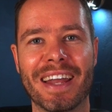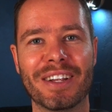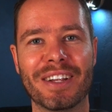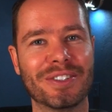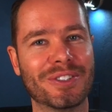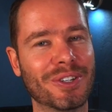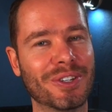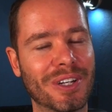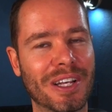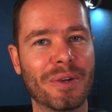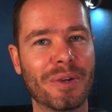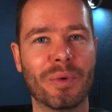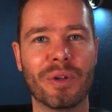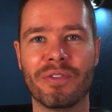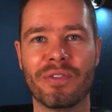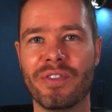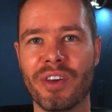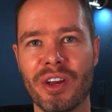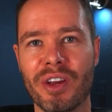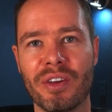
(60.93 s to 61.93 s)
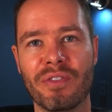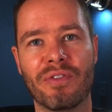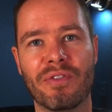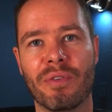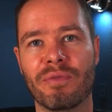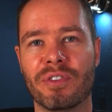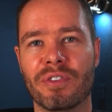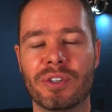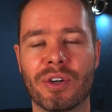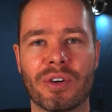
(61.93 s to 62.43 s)
it certainly will vary
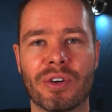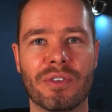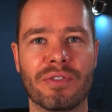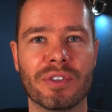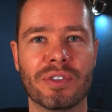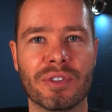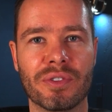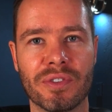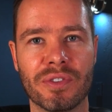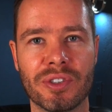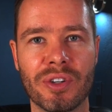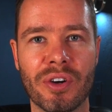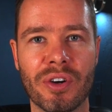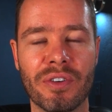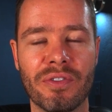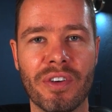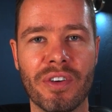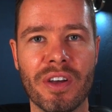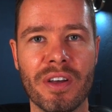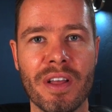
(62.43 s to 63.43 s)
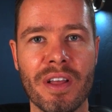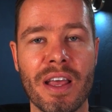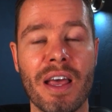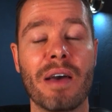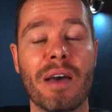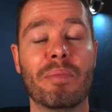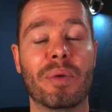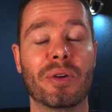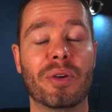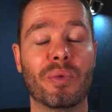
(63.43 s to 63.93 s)
from photographer to photographer,
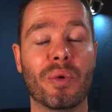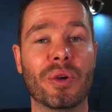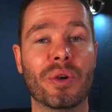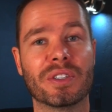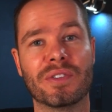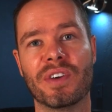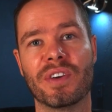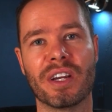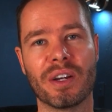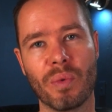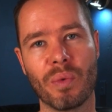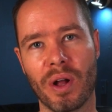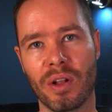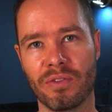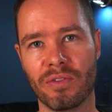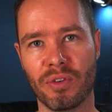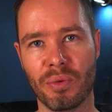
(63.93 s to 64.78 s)
but it works very well for